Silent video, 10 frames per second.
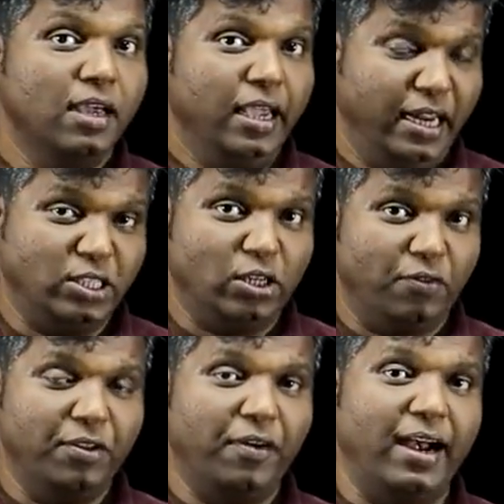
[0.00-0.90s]
Instead of
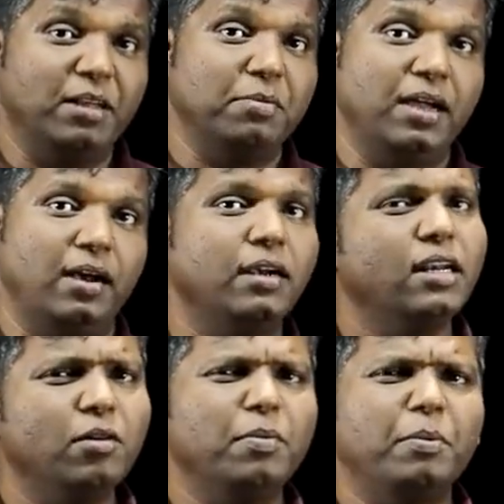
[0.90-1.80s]
dividing by 100,
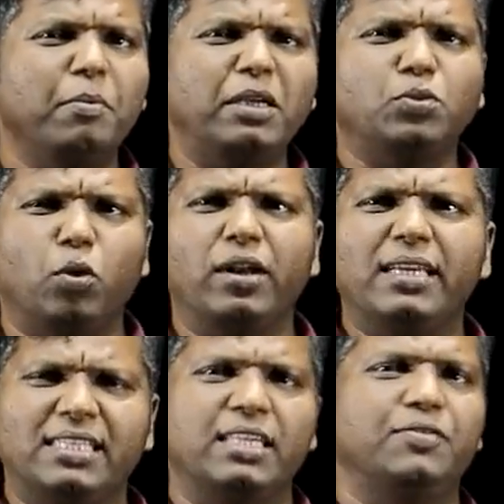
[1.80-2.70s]
it will be much more
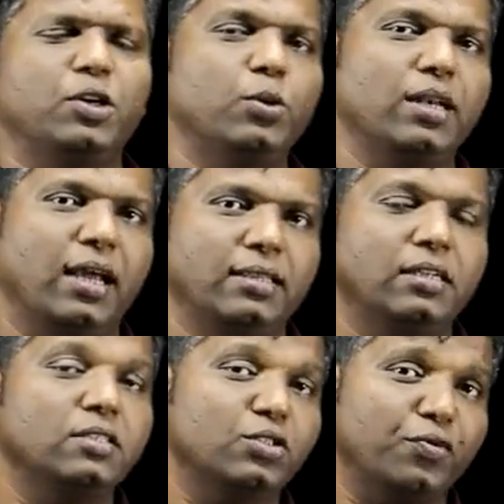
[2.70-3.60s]
easy if you're doing like that.
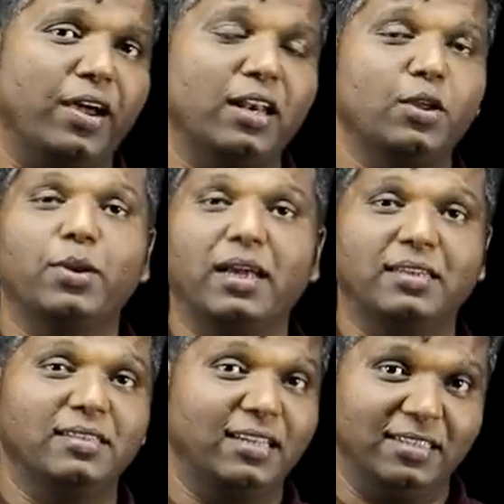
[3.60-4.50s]
So finally you will get
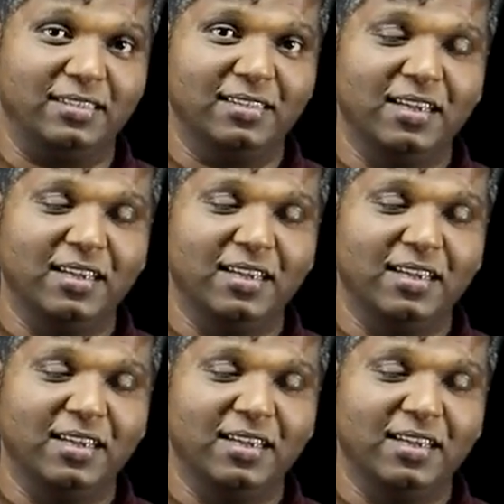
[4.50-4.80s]
it. That's it.